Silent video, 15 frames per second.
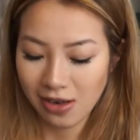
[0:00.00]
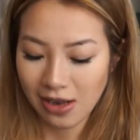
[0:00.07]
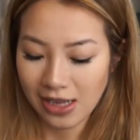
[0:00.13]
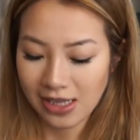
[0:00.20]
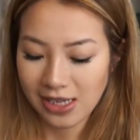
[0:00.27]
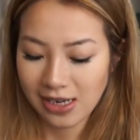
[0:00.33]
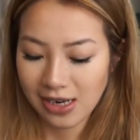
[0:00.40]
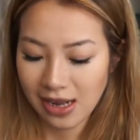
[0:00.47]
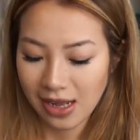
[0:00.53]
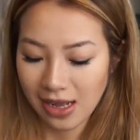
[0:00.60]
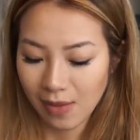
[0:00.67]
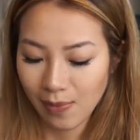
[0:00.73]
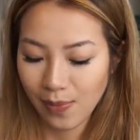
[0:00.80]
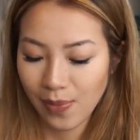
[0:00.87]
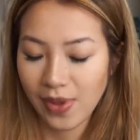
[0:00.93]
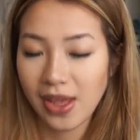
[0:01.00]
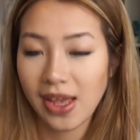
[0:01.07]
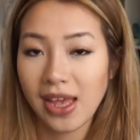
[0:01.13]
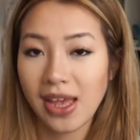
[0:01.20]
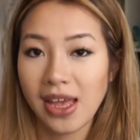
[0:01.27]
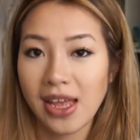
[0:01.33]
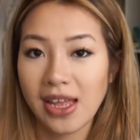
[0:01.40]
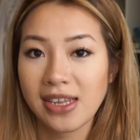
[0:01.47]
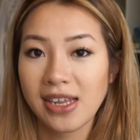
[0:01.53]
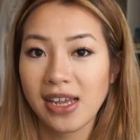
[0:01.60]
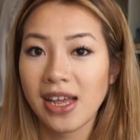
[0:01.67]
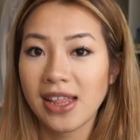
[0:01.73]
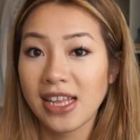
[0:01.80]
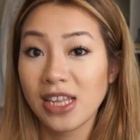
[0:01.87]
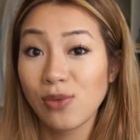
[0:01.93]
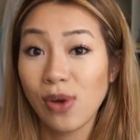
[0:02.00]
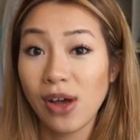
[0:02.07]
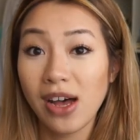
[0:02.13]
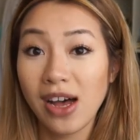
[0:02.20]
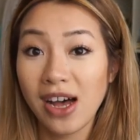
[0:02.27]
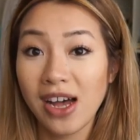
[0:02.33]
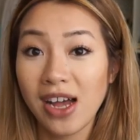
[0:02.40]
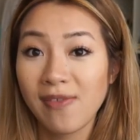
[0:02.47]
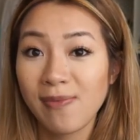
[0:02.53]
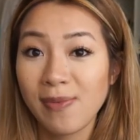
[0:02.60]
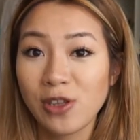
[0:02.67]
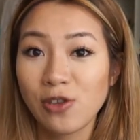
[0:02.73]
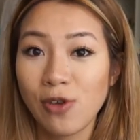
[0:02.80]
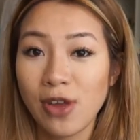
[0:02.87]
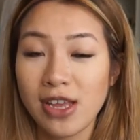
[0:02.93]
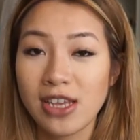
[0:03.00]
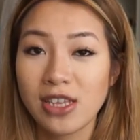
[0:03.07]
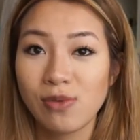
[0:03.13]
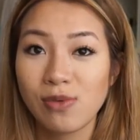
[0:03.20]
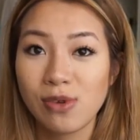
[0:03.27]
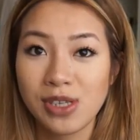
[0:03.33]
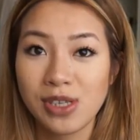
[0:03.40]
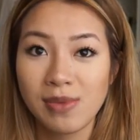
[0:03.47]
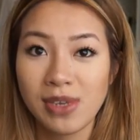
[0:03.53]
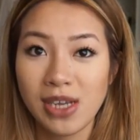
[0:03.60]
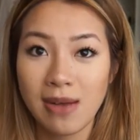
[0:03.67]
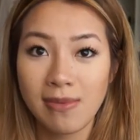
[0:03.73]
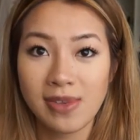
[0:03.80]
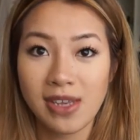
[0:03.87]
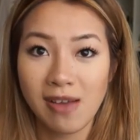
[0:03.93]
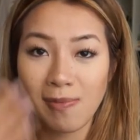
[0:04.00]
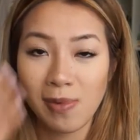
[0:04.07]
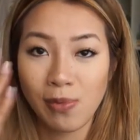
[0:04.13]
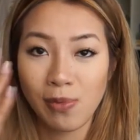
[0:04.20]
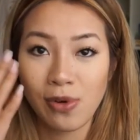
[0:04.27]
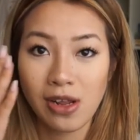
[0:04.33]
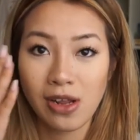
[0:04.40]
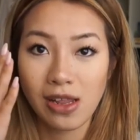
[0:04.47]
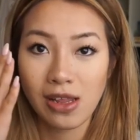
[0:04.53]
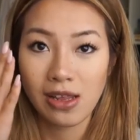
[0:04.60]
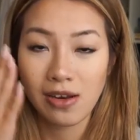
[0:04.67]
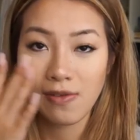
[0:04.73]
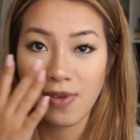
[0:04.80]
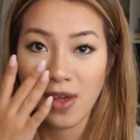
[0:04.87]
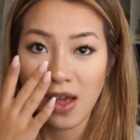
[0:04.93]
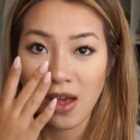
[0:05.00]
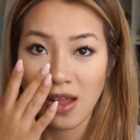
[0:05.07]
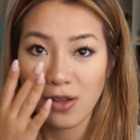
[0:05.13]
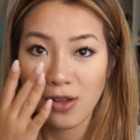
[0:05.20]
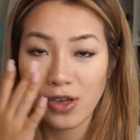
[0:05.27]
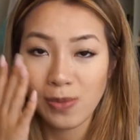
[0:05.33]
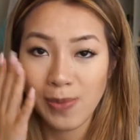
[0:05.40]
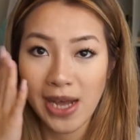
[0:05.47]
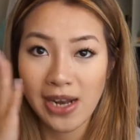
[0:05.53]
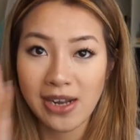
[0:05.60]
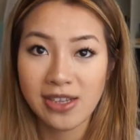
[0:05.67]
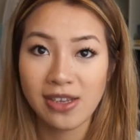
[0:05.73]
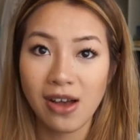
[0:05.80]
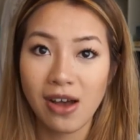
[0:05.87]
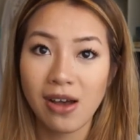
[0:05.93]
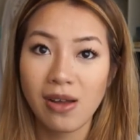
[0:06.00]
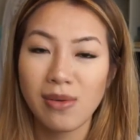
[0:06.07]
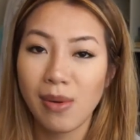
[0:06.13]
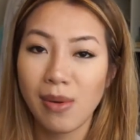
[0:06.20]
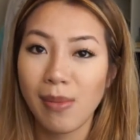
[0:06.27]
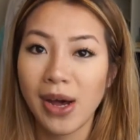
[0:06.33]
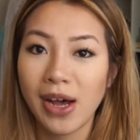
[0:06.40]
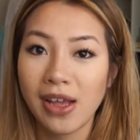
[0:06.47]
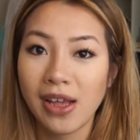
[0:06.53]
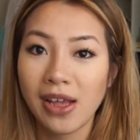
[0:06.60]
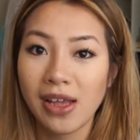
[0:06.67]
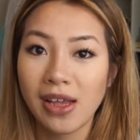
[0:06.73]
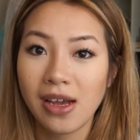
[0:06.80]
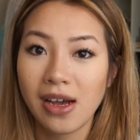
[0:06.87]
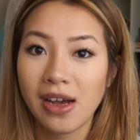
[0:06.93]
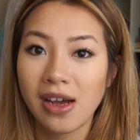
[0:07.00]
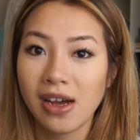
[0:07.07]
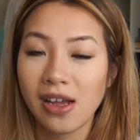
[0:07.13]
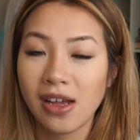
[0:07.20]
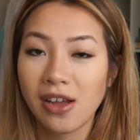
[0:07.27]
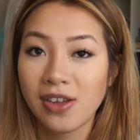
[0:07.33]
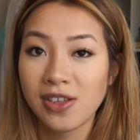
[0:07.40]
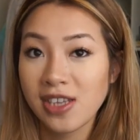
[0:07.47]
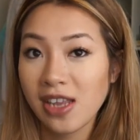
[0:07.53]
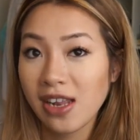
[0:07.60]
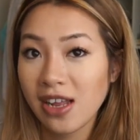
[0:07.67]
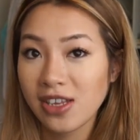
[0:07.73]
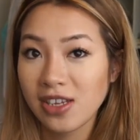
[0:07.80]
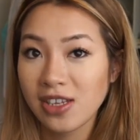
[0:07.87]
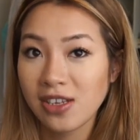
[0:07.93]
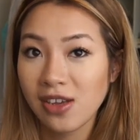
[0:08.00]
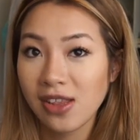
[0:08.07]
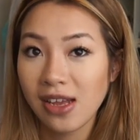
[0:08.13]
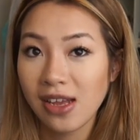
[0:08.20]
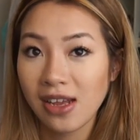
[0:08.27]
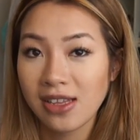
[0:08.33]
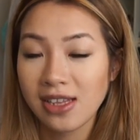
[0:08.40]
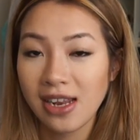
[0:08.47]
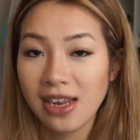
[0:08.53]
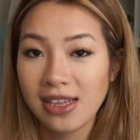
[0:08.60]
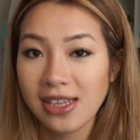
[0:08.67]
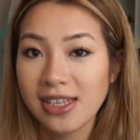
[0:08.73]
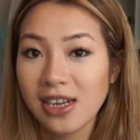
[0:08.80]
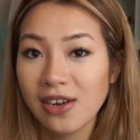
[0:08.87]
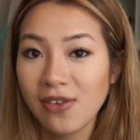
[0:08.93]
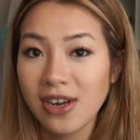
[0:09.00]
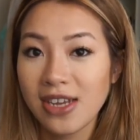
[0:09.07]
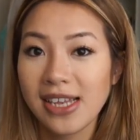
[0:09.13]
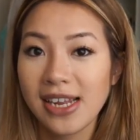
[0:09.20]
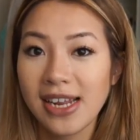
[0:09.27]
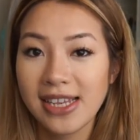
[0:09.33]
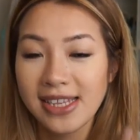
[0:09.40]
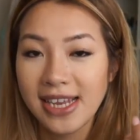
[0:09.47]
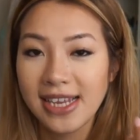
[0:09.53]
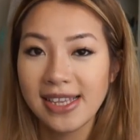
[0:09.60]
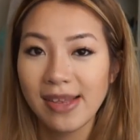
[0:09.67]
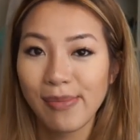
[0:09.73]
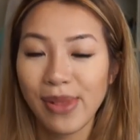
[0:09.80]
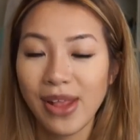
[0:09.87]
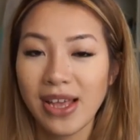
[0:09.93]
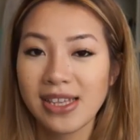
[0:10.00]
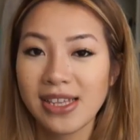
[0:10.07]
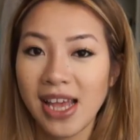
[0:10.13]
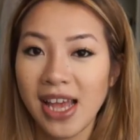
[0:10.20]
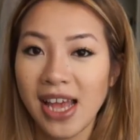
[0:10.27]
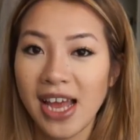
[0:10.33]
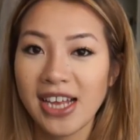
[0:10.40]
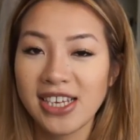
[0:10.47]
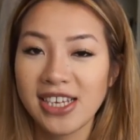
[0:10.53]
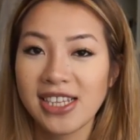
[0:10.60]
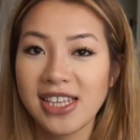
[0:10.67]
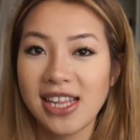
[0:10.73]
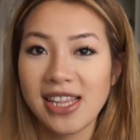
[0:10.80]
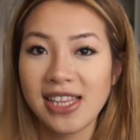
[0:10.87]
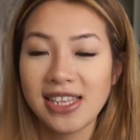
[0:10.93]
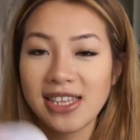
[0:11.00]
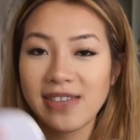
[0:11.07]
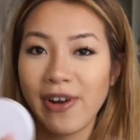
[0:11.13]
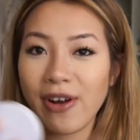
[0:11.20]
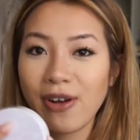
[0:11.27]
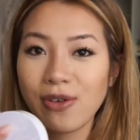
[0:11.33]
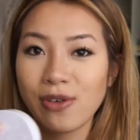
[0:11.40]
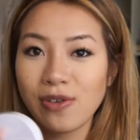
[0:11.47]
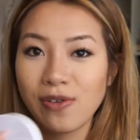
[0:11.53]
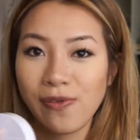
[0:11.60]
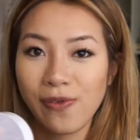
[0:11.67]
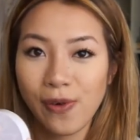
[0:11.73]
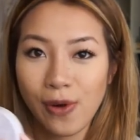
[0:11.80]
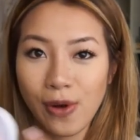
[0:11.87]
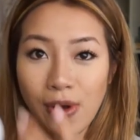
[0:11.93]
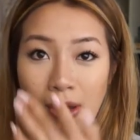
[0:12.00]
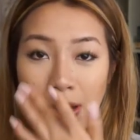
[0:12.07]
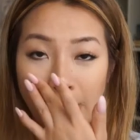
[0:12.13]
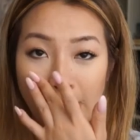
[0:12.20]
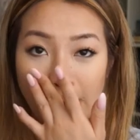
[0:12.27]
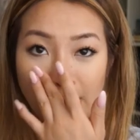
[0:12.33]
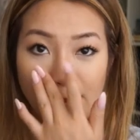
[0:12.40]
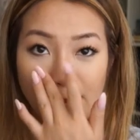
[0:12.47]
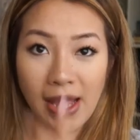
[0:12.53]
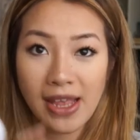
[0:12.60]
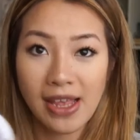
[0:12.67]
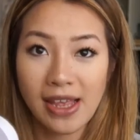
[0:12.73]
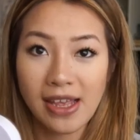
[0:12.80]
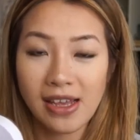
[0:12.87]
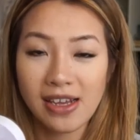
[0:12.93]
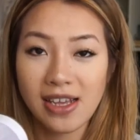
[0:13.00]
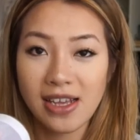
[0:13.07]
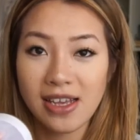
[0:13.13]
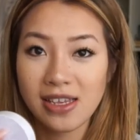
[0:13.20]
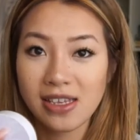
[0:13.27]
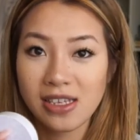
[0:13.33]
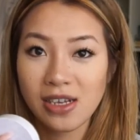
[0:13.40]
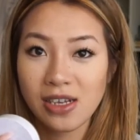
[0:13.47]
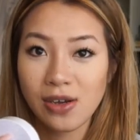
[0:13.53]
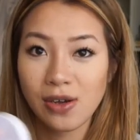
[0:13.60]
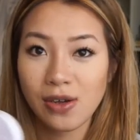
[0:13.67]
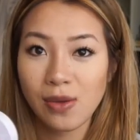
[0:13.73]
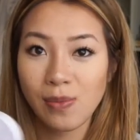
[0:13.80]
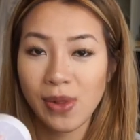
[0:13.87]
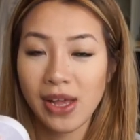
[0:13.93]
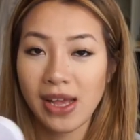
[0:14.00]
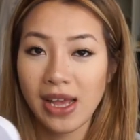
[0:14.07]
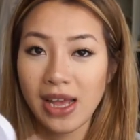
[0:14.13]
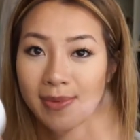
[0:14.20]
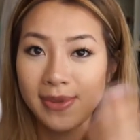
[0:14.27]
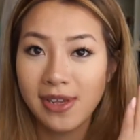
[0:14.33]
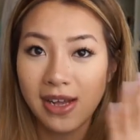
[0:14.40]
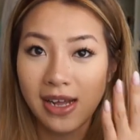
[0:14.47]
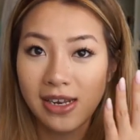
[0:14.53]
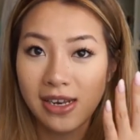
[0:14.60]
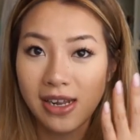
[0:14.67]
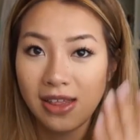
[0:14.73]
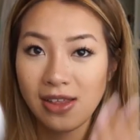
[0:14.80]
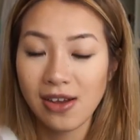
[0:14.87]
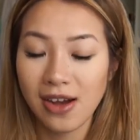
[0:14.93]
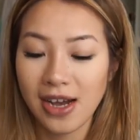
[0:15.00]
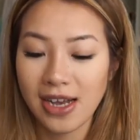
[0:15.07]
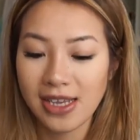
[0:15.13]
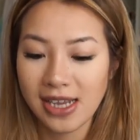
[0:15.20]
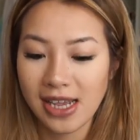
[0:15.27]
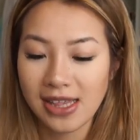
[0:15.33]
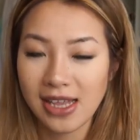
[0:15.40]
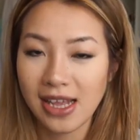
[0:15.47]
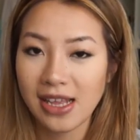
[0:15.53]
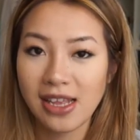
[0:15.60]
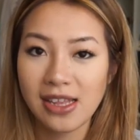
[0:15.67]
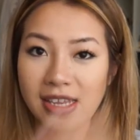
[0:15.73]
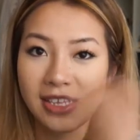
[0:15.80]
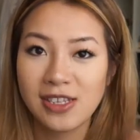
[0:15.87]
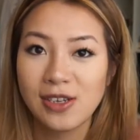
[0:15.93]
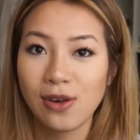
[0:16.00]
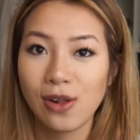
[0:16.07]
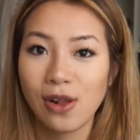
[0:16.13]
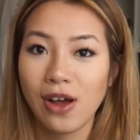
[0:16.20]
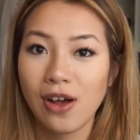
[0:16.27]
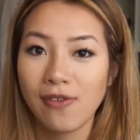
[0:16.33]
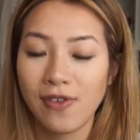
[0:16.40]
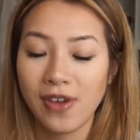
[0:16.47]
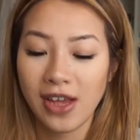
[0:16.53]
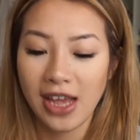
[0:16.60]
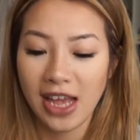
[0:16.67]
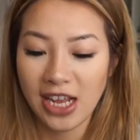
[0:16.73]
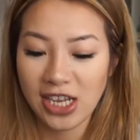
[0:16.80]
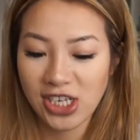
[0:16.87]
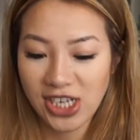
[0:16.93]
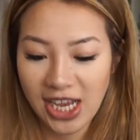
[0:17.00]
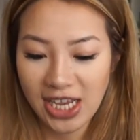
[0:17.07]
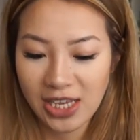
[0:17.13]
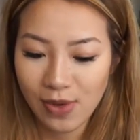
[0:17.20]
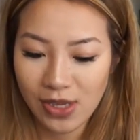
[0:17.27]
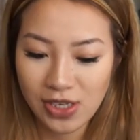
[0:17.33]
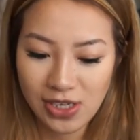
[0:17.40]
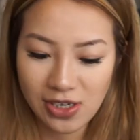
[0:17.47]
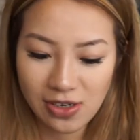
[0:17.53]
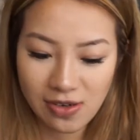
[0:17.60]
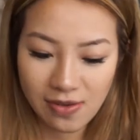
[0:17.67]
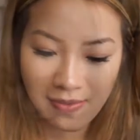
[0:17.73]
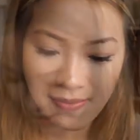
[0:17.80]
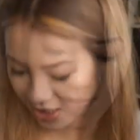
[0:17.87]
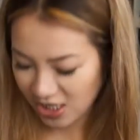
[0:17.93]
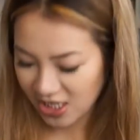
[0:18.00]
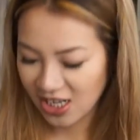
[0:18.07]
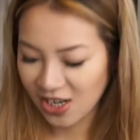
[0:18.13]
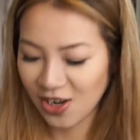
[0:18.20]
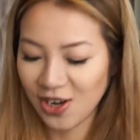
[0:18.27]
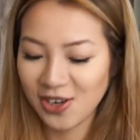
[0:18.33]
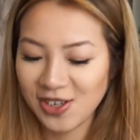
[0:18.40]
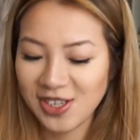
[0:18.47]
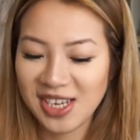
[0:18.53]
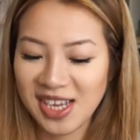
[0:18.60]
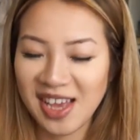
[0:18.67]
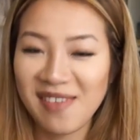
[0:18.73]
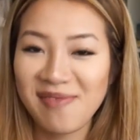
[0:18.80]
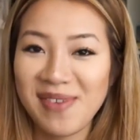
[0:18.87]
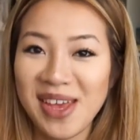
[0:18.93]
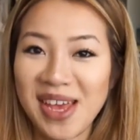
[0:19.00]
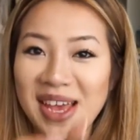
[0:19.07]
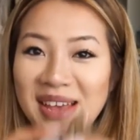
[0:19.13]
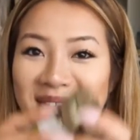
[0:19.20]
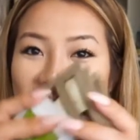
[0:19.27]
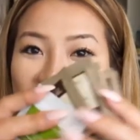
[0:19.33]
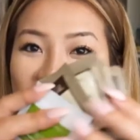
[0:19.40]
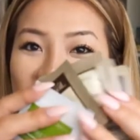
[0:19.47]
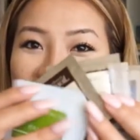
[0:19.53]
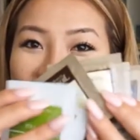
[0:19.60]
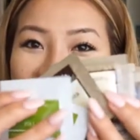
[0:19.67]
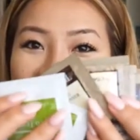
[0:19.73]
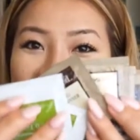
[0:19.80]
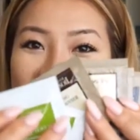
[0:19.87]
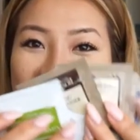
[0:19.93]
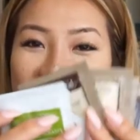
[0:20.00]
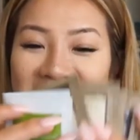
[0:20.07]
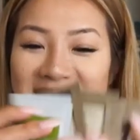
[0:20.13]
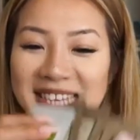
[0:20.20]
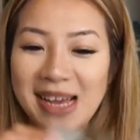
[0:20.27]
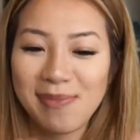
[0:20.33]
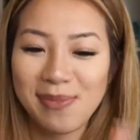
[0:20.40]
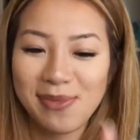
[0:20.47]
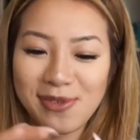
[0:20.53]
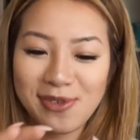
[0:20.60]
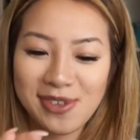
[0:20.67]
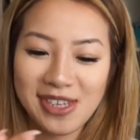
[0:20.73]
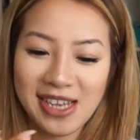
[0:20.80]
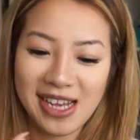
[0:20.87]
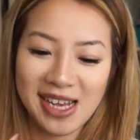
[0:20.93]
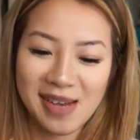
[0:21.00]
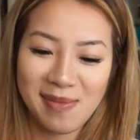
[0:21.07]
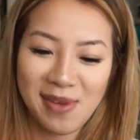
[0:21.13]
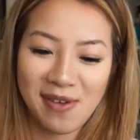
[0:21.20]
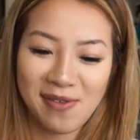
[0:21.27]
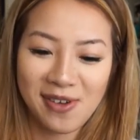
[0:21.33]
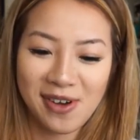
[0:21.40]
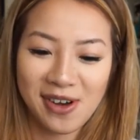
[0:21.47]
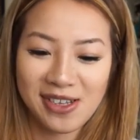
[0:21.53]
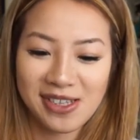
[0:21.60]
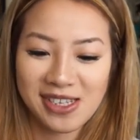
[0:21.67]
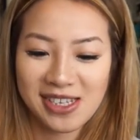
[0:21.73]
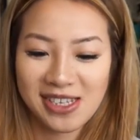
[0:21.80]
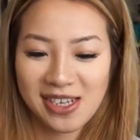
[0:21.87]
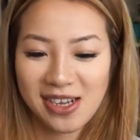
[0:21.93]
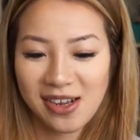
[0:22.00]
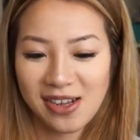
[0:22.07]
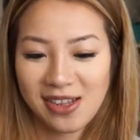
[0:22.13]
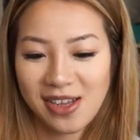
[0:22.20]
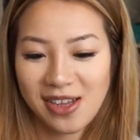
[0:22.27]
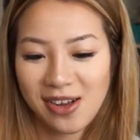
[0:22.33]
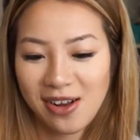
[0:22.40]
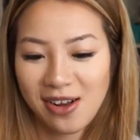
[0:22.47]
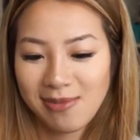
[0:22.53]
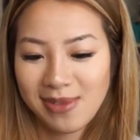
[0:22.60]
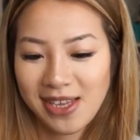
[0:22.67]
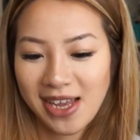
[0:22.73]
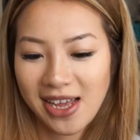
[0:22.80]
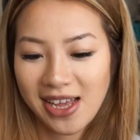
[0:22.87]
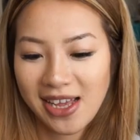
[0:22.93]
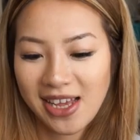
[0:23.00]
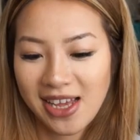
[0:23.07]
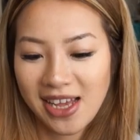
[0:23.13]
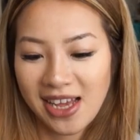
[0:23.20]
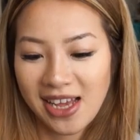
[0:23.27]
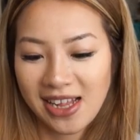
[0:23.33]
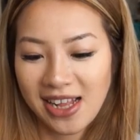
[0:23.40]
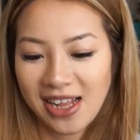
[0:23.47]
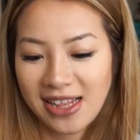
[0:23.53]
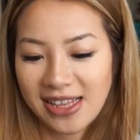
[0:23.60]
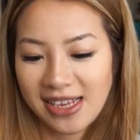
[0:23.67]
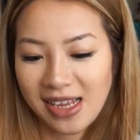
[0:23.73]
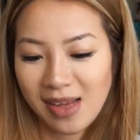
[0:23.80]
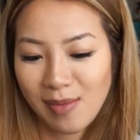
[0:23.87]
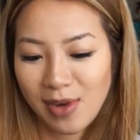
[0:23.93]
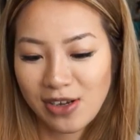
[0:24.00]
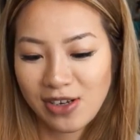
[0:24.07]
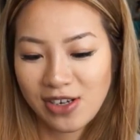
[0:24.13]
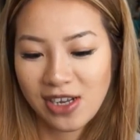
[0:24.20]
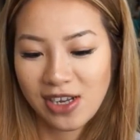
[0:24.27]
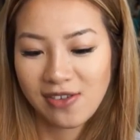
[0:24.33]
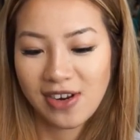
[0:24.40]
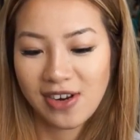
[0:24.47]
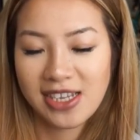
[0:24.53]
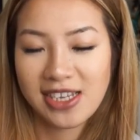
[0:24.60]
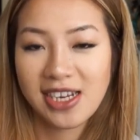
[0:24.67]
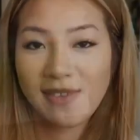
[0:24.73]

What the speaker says: lighten it up, and that's what I've been doing as well. Sometimes I've been putting a lot of loose powders on my concealer just so that concealer doesn't crease and it stays in place. And she said this is very good for baking, I guess. So you apply heaps underneath your eyes and then you dust it all off, and she has one too. She also gave me heaps of this samples. I've got the Herb Day Cleansing Emulsion Green Tea